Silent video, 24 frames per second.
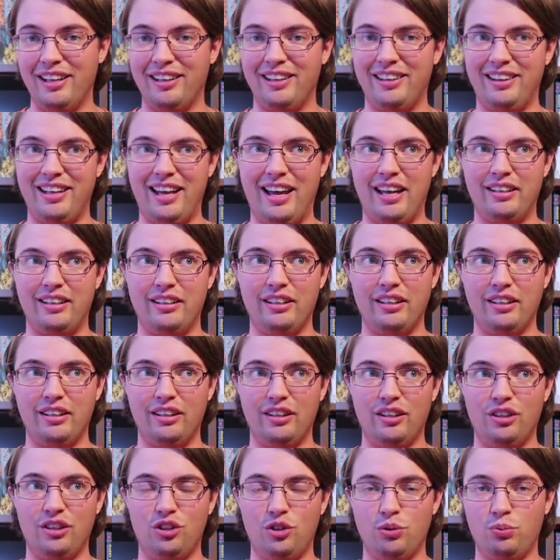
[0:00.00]
then
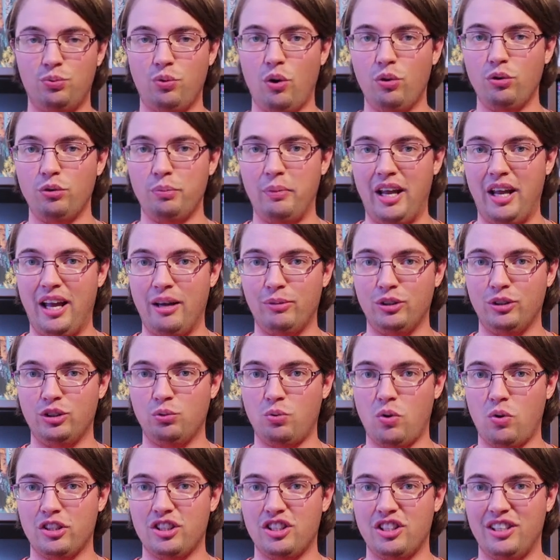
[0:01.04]
you won't be able to
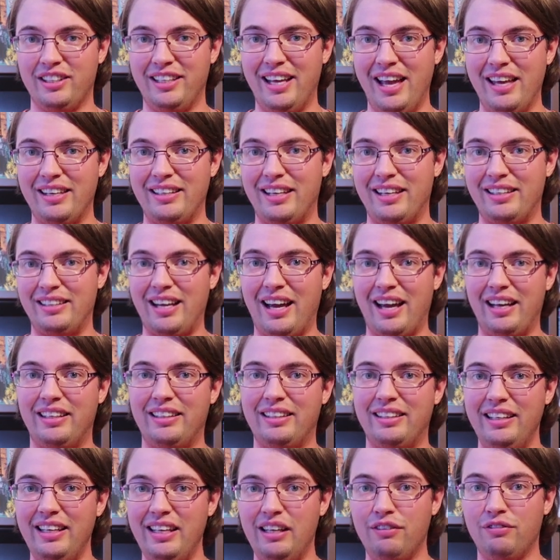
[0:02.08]
watch it again at 9
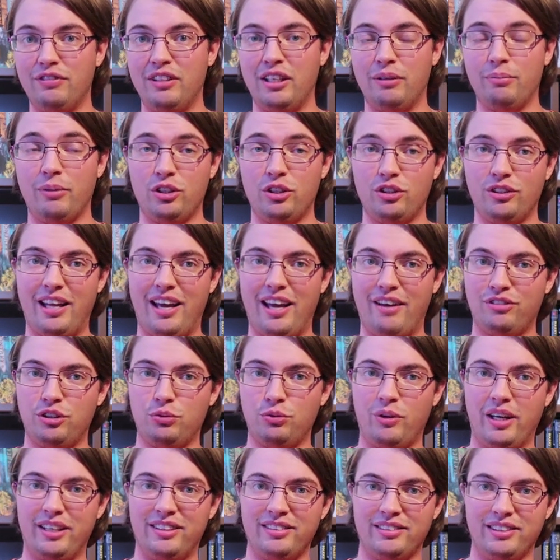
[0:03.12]
in the evening, but you'll have to
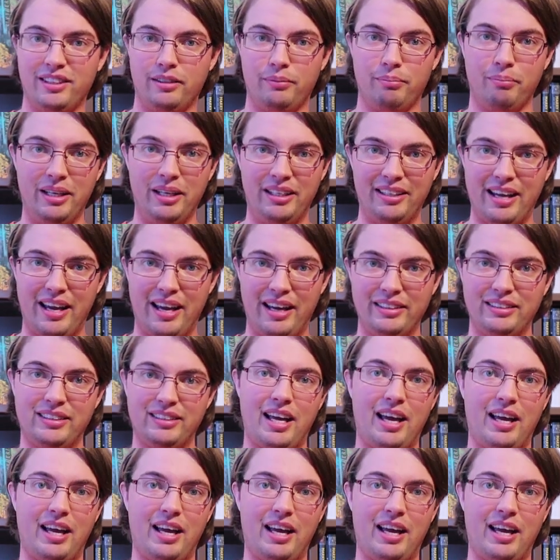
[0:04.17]
wait until midnight,